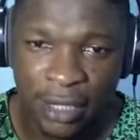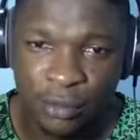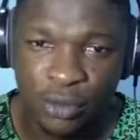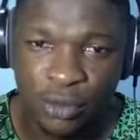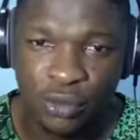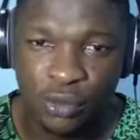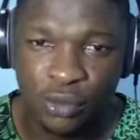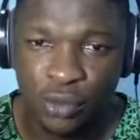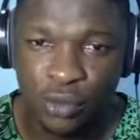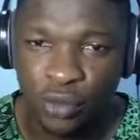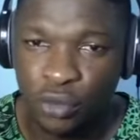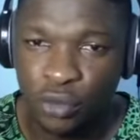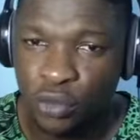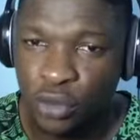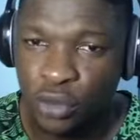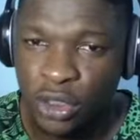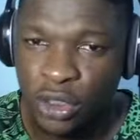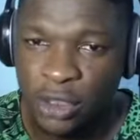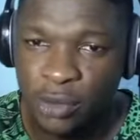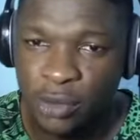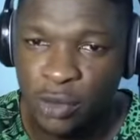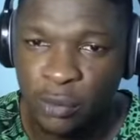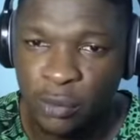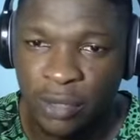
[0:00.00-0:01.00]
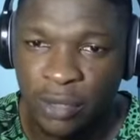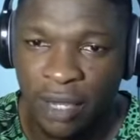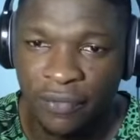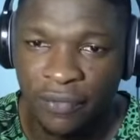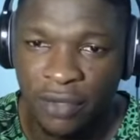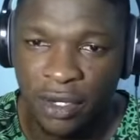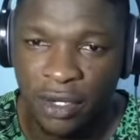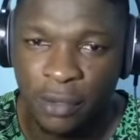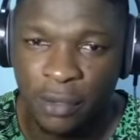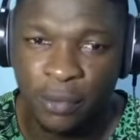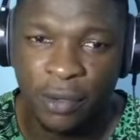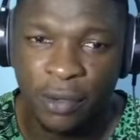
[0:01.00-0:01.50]
soon. So no chips will be
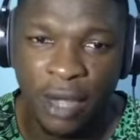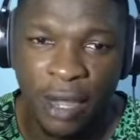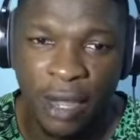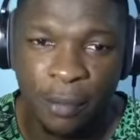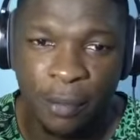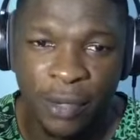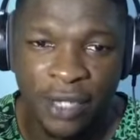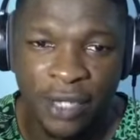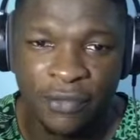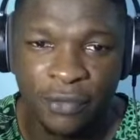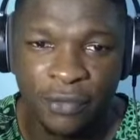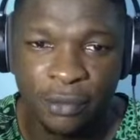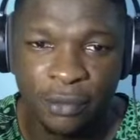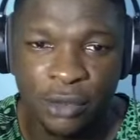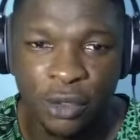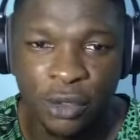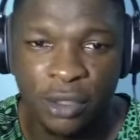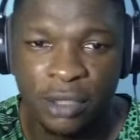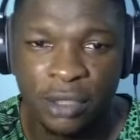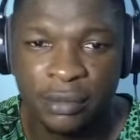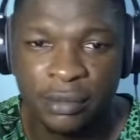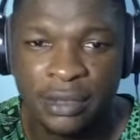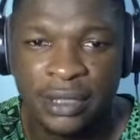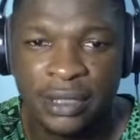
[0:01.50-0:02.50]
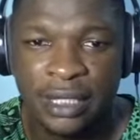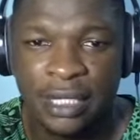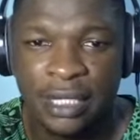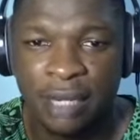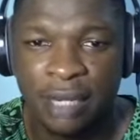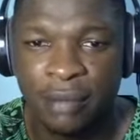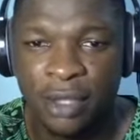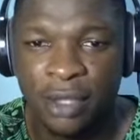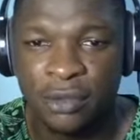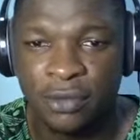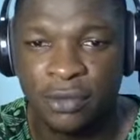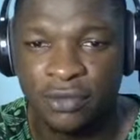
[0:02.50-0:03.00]
available apart from the unlimited
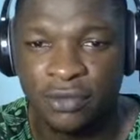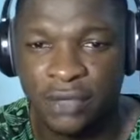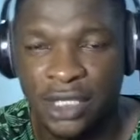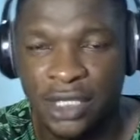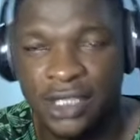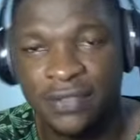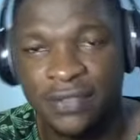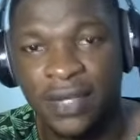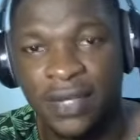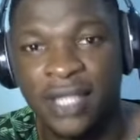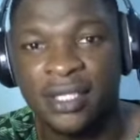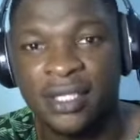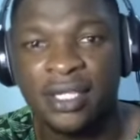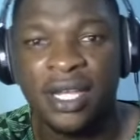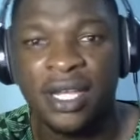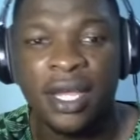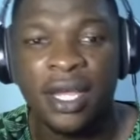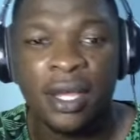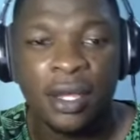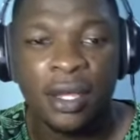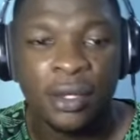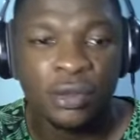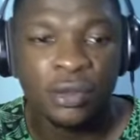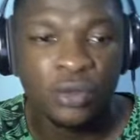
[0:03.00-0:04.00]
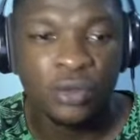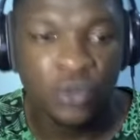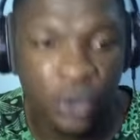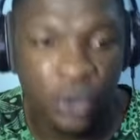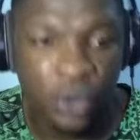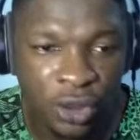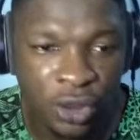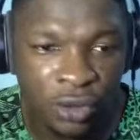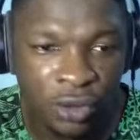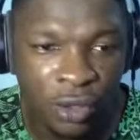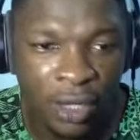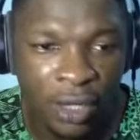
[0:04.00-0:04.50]
amount of transfers during
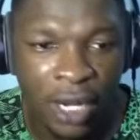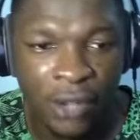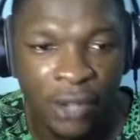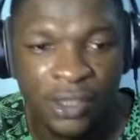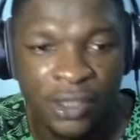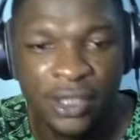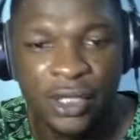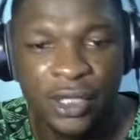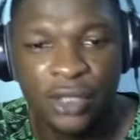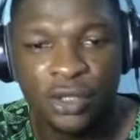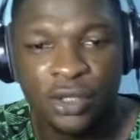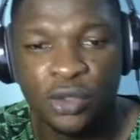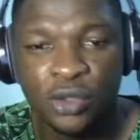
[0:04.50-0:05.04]
the knockout stage.